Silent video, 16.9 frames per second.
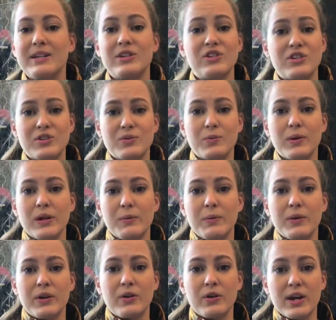It's just really,
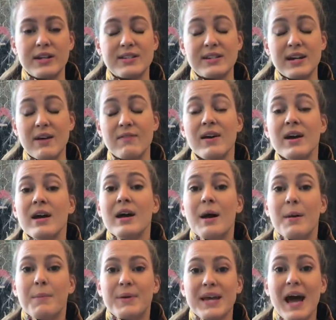really great stuff.
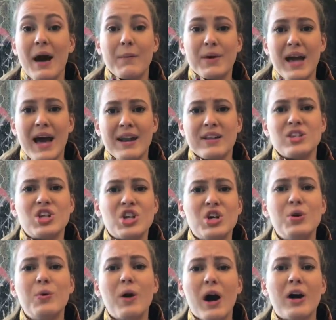But yeah, we had a
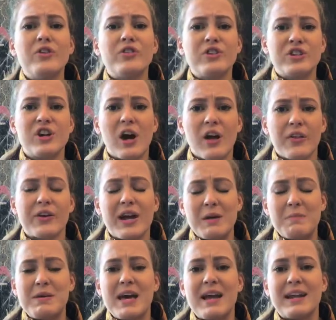$200
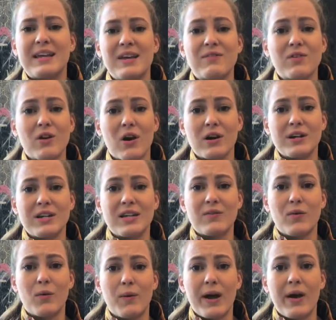Amy Head gift card to
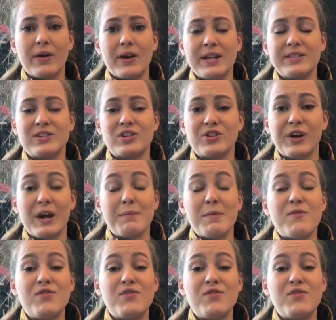give away on Instagram.